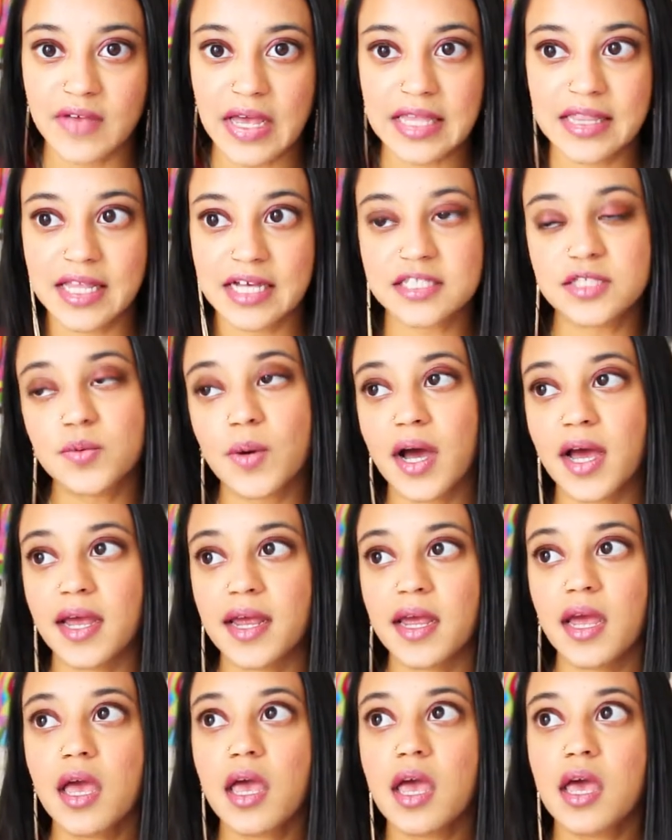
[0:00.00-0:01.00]
And that's
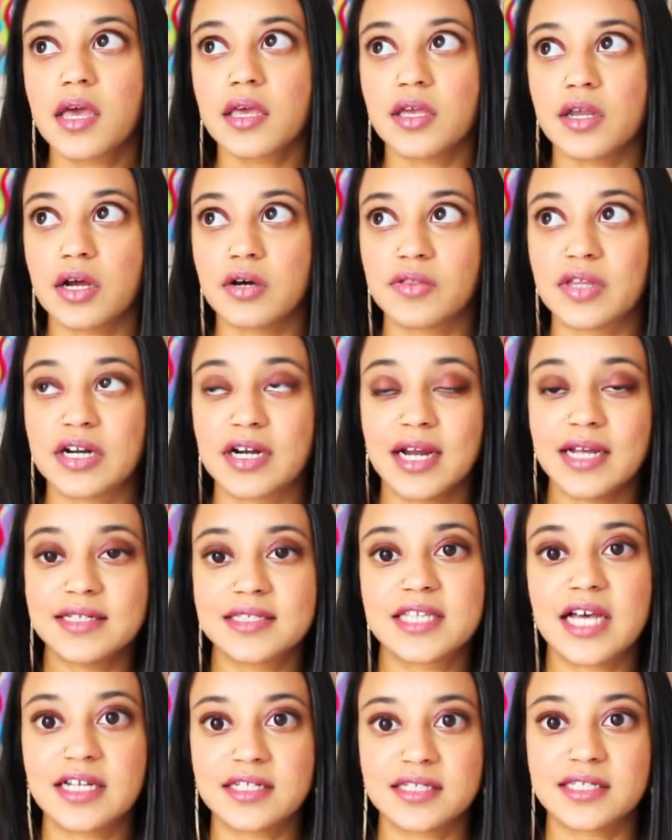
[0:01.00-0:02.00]
why, you know, there
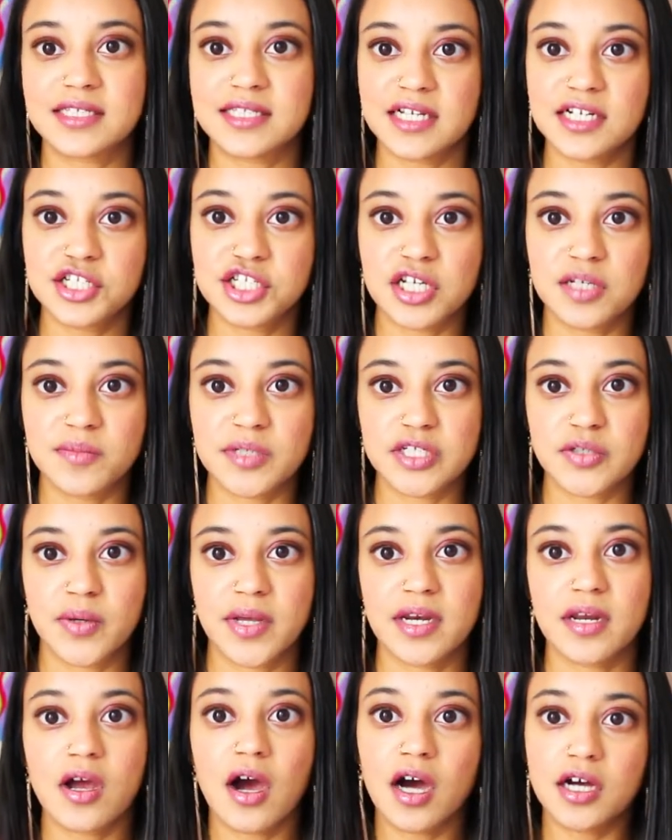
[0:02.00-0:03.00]
is that distinction
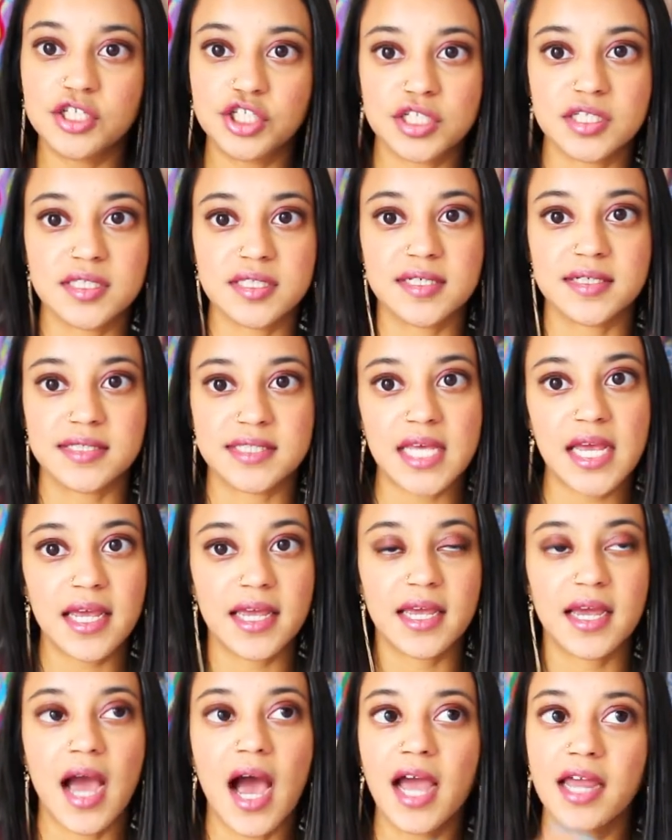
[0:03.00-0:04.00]
between consciously
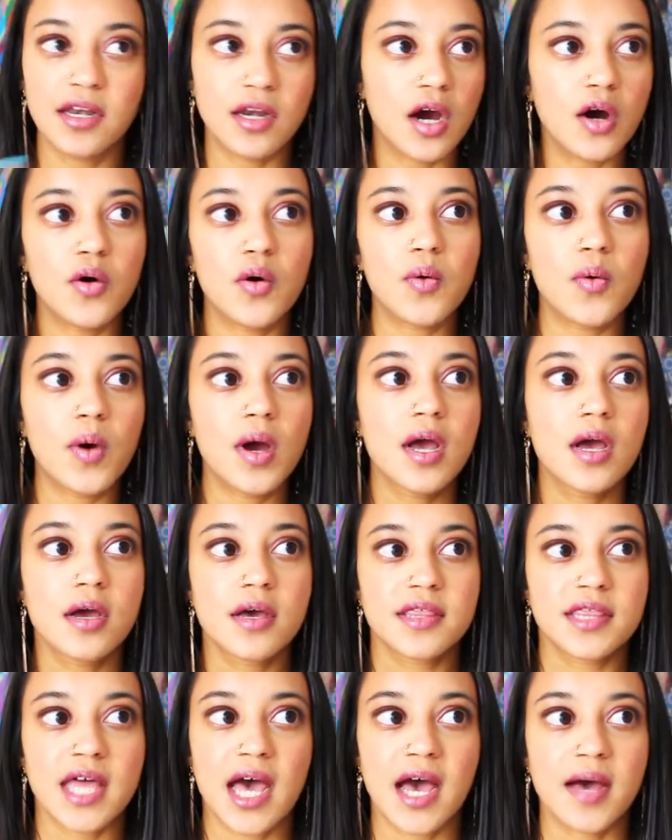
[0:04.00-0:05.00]
saying, I know
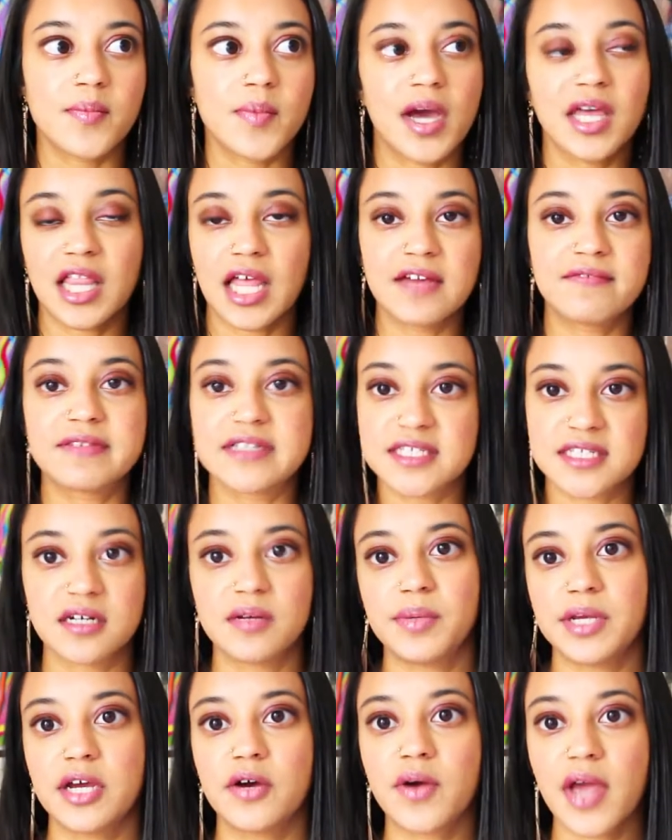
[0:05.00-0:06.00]
that my life is going
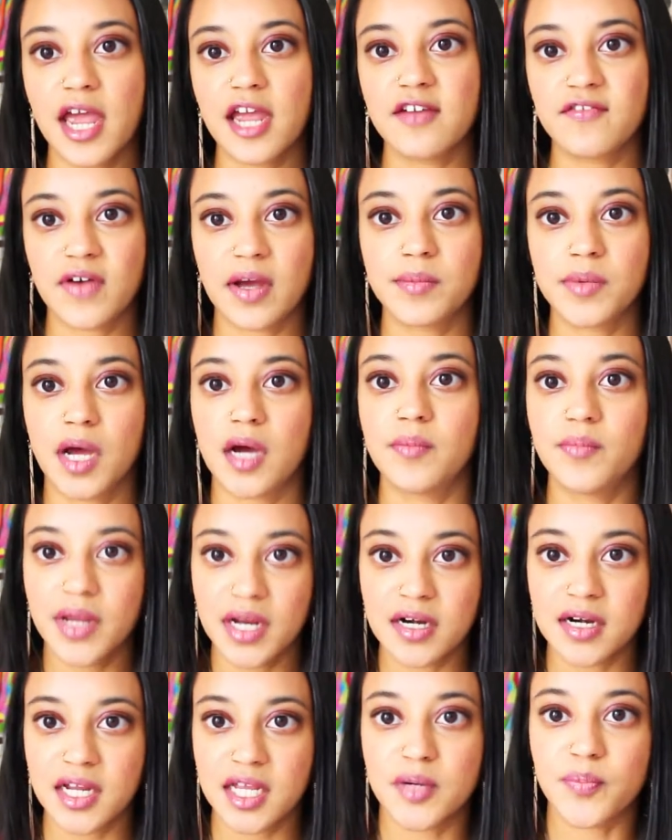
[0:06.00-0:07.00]
to be okay if I'm not
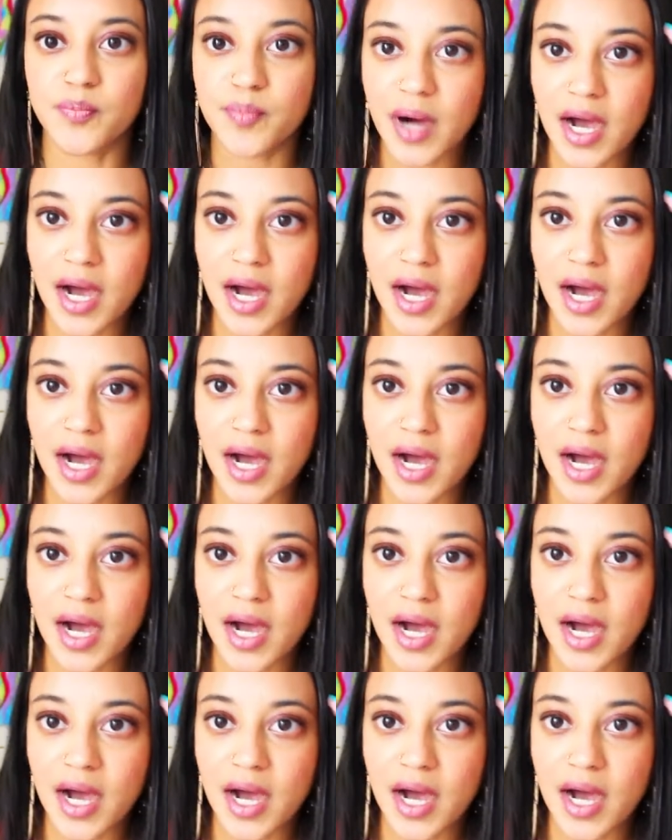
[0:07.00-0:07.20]
married,